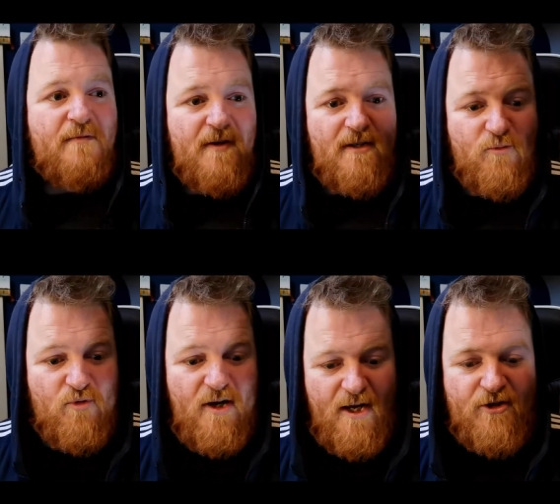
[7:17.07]
The fact that
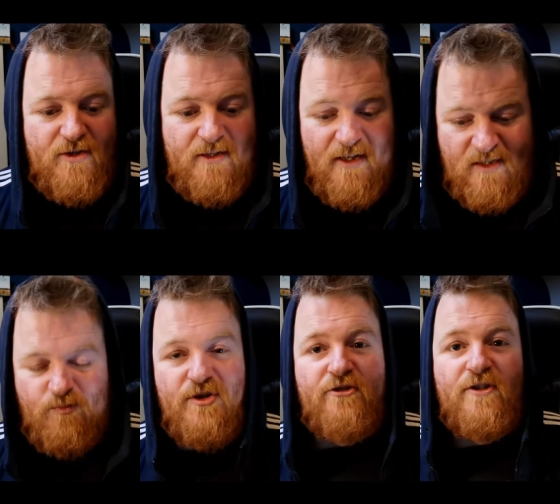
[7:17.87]
we're actually
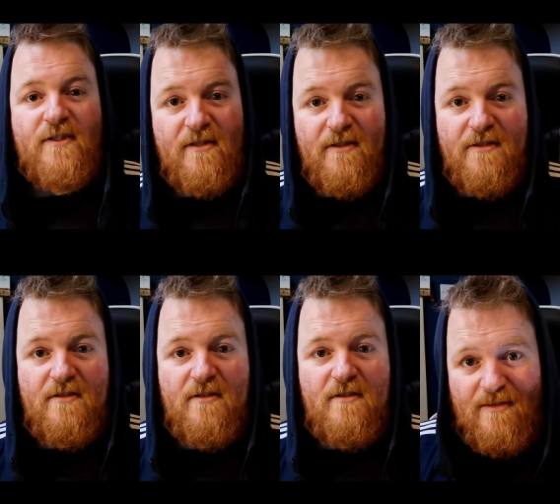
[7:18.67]
experiencing
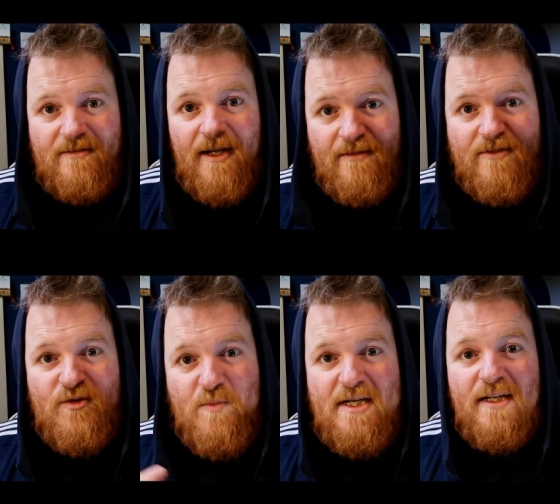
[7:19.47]
this. And to
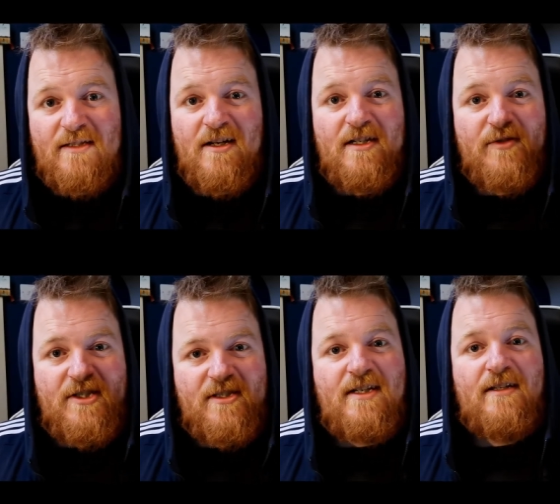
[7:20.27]
me, it's kind of
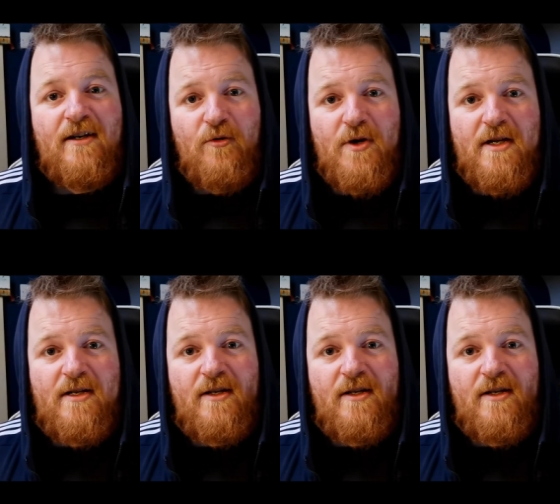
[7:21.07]
exciting in a way.